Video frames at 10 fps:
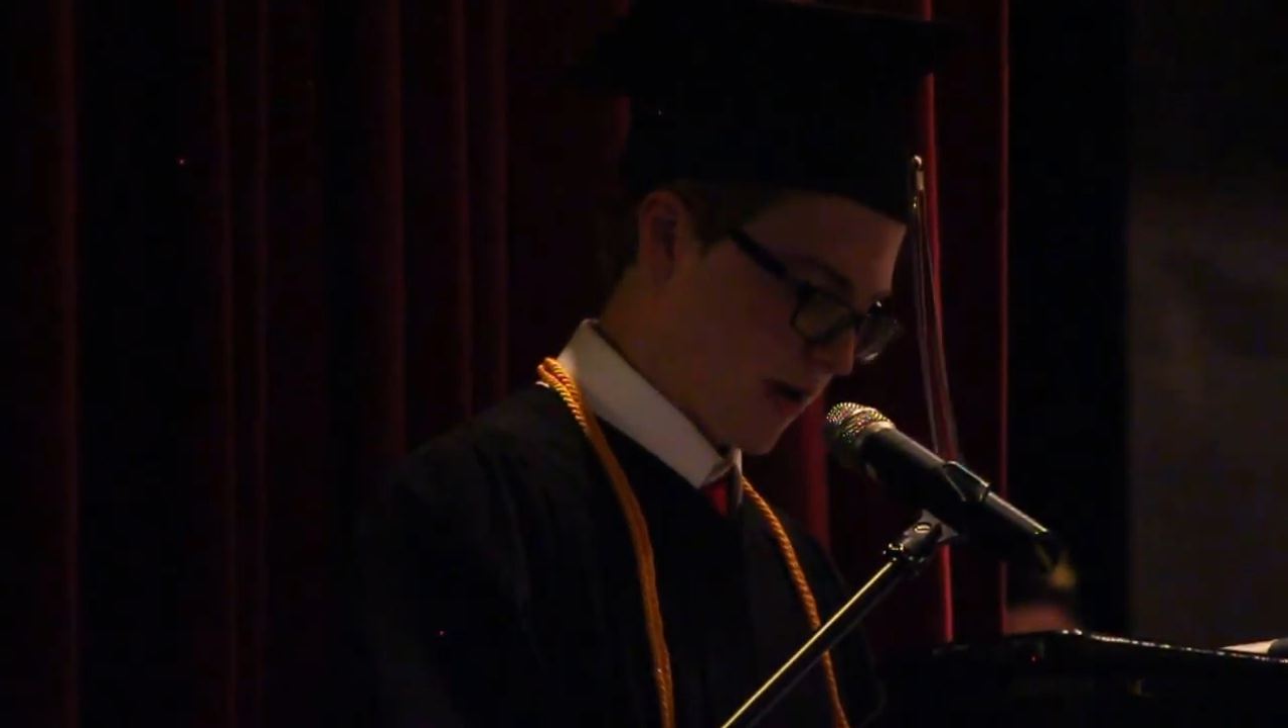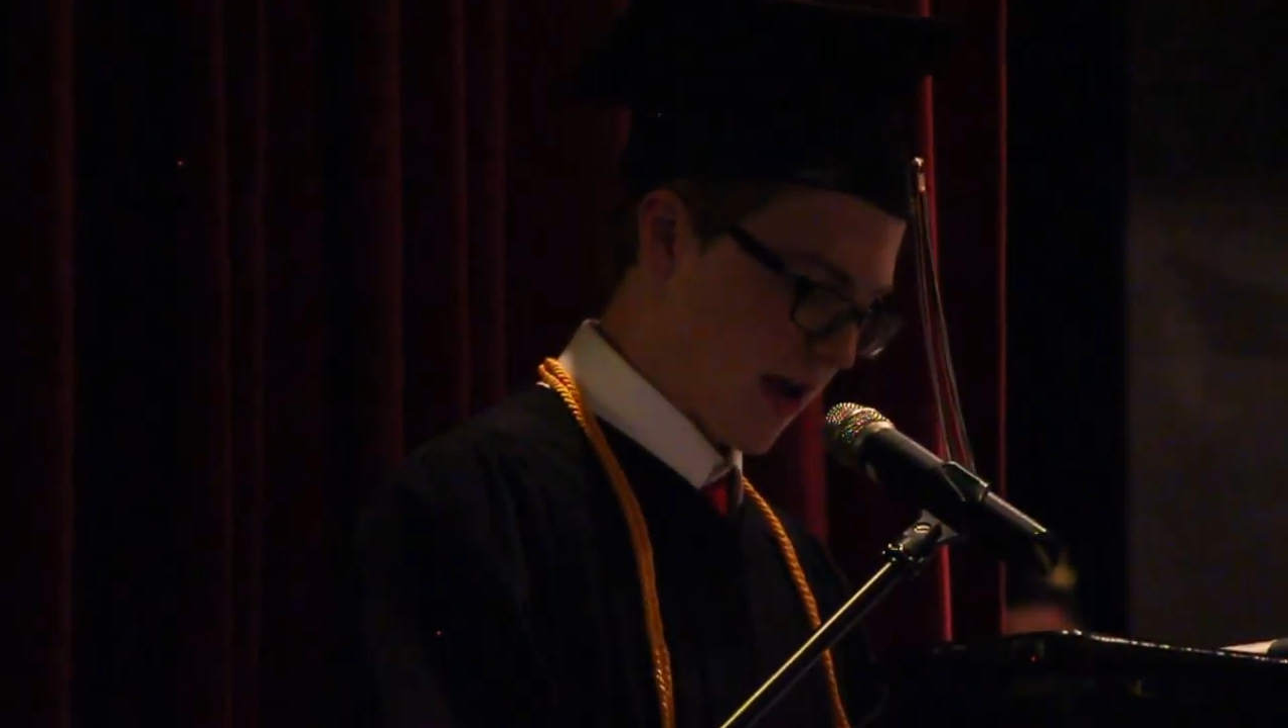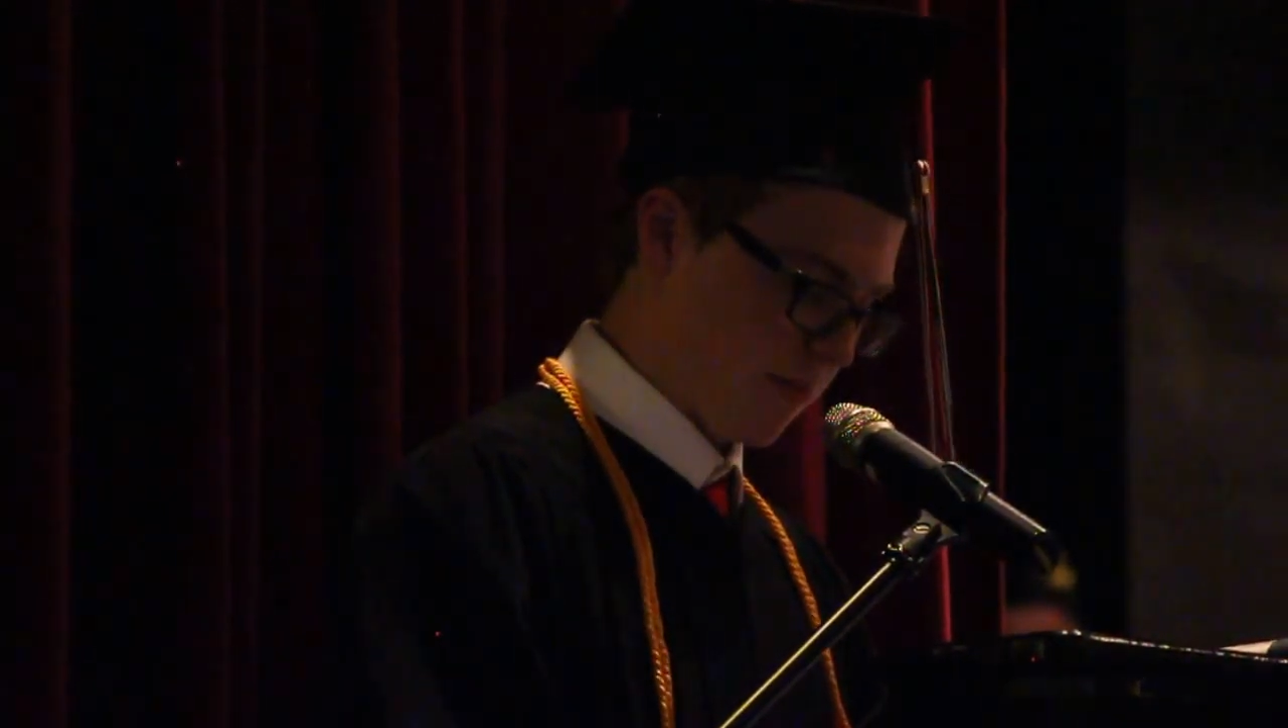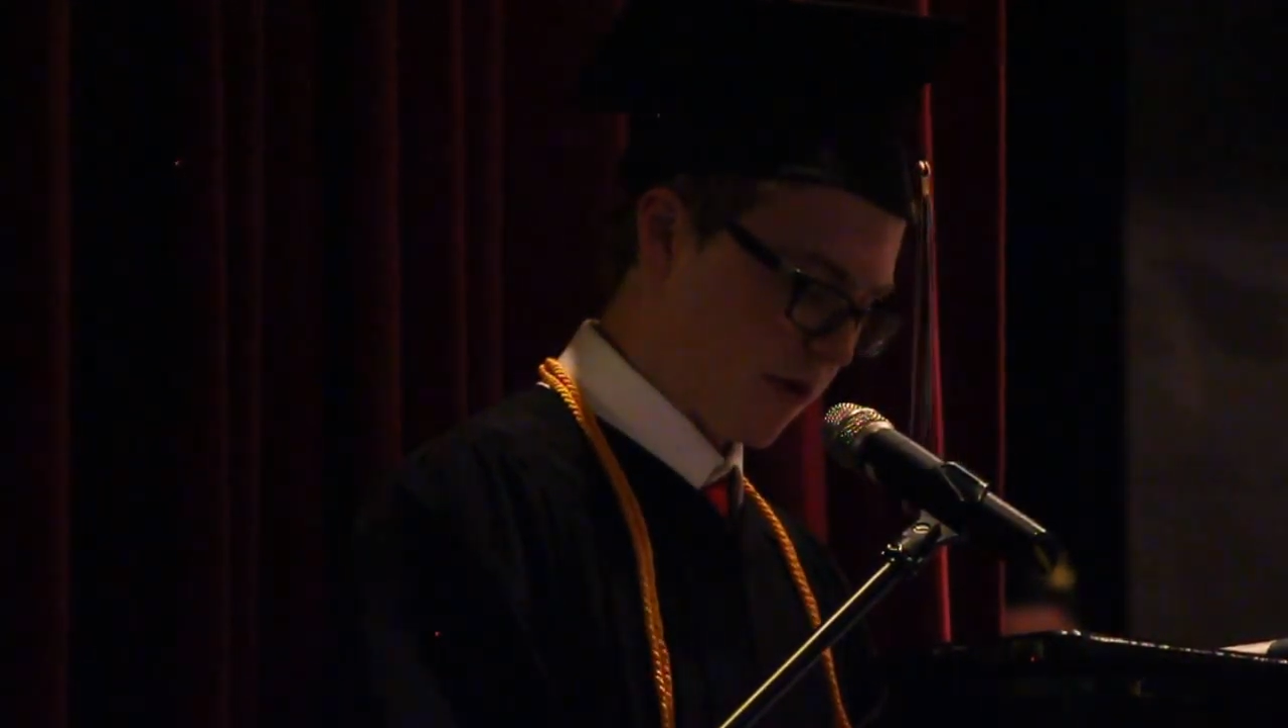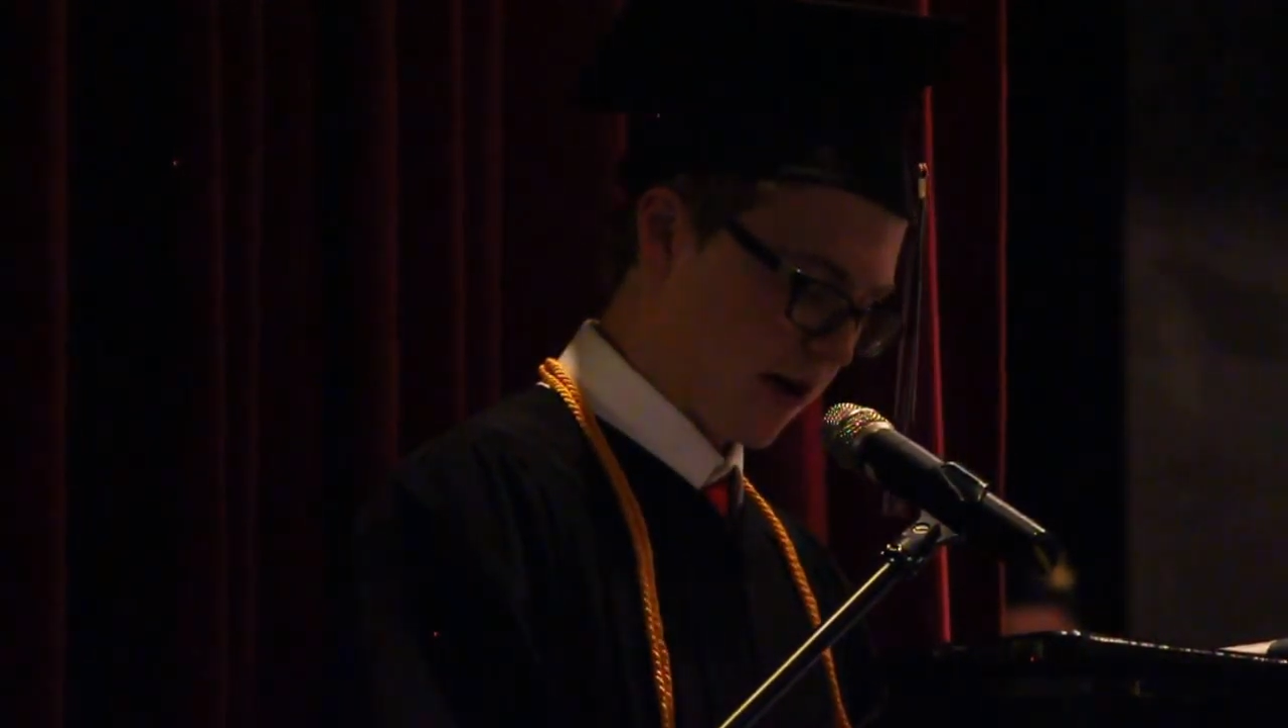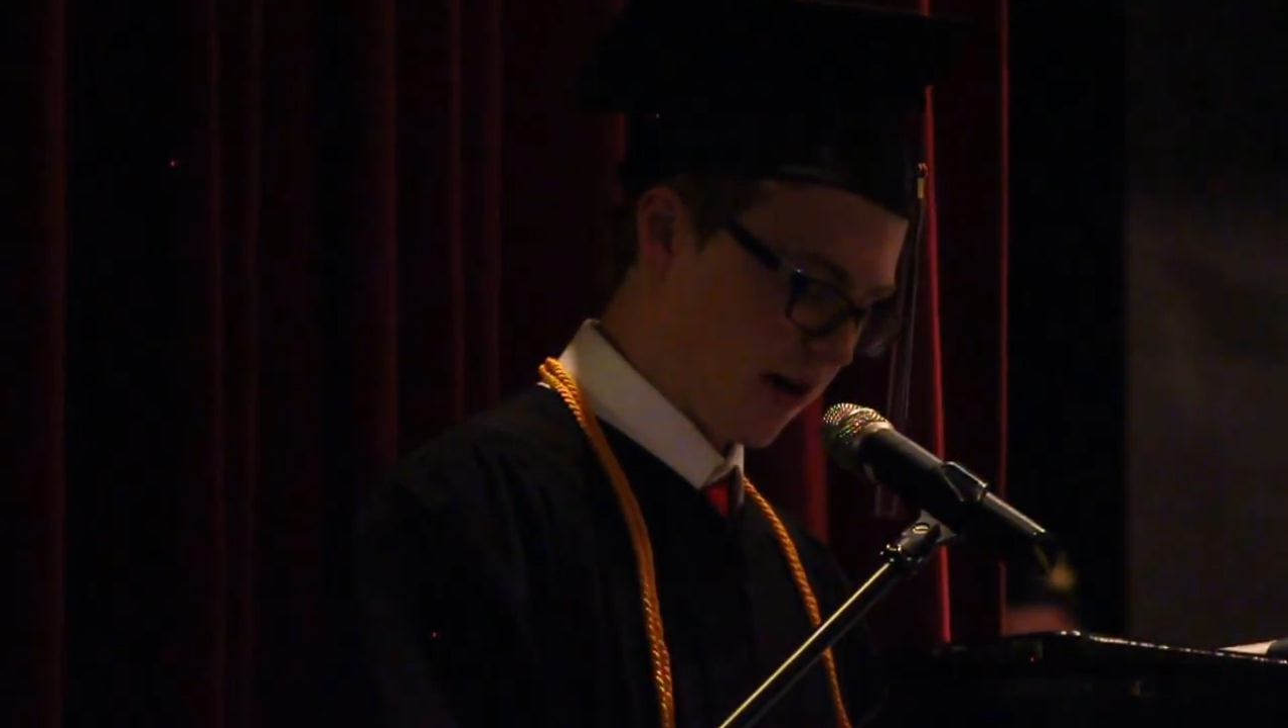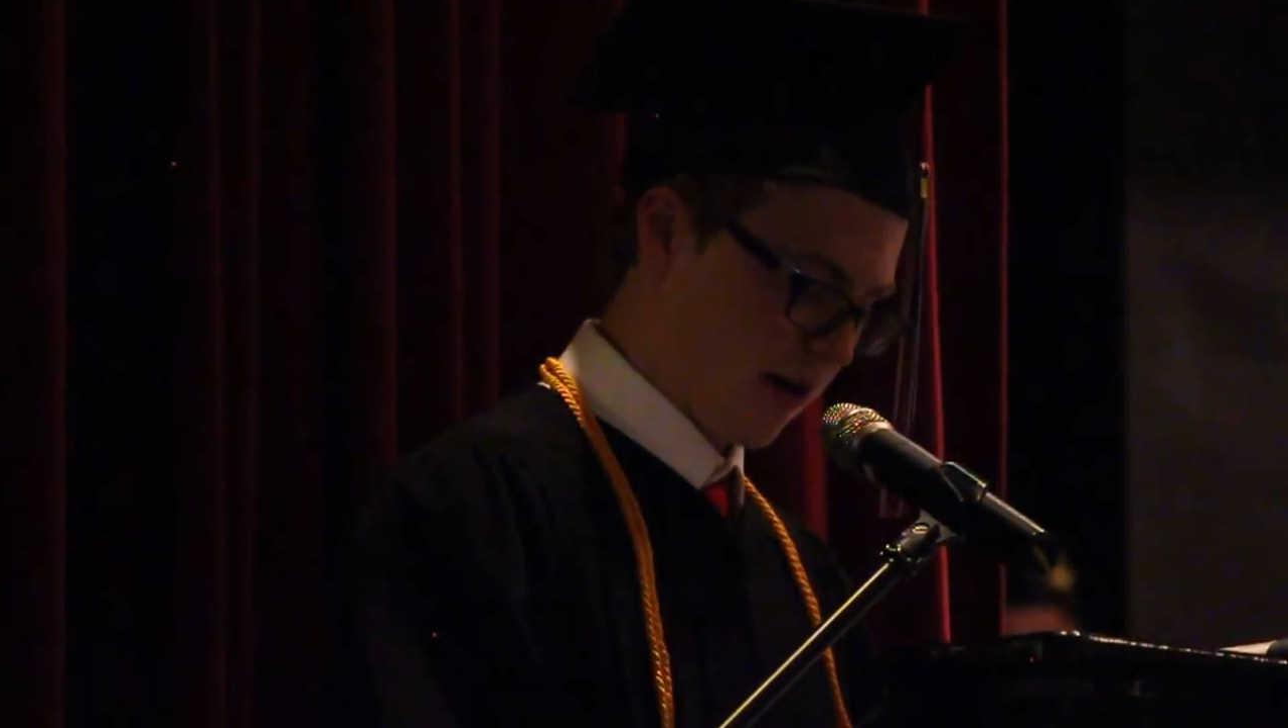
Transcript: but kept putting